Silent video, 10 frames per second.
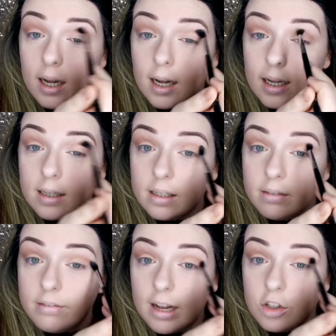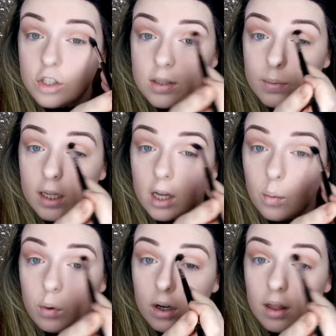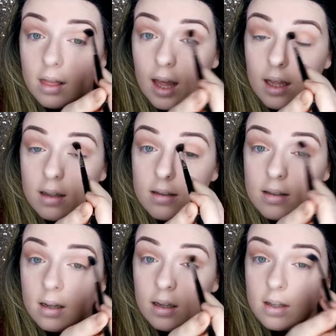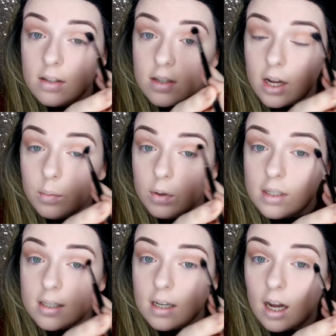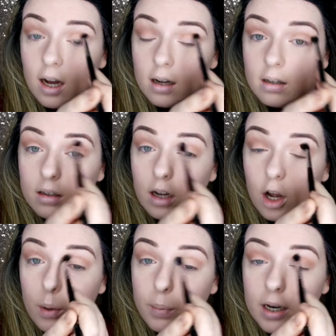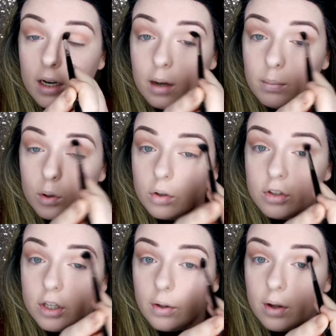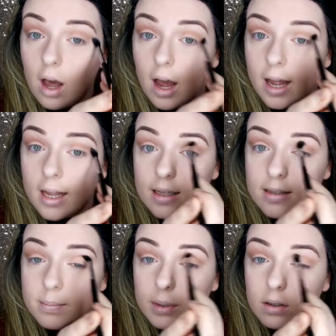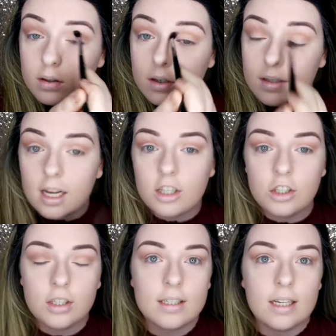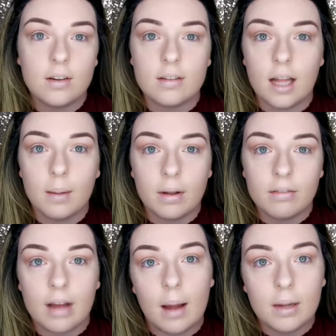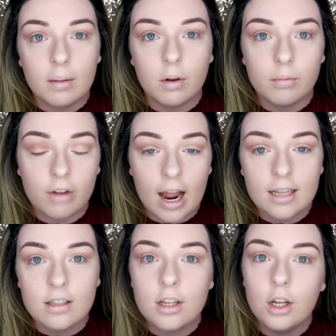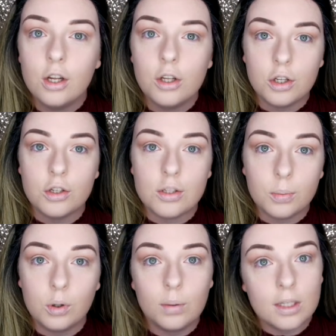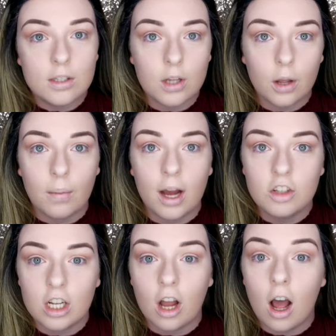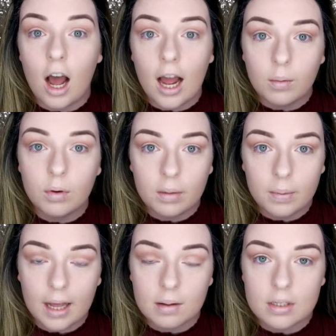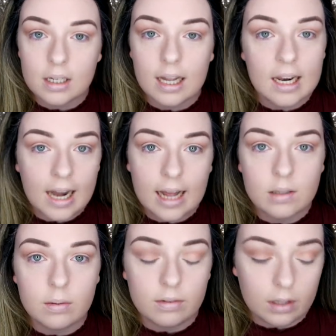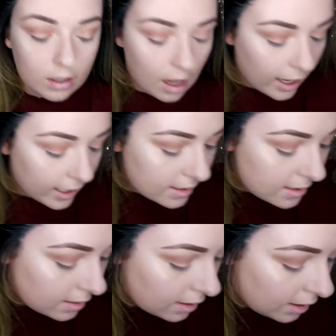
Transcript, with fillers: and adventures we go on and things. So I want to start opening up more to you guys because I do see you as like my family and my friends. You support me so much and I want to be able to connect with you guys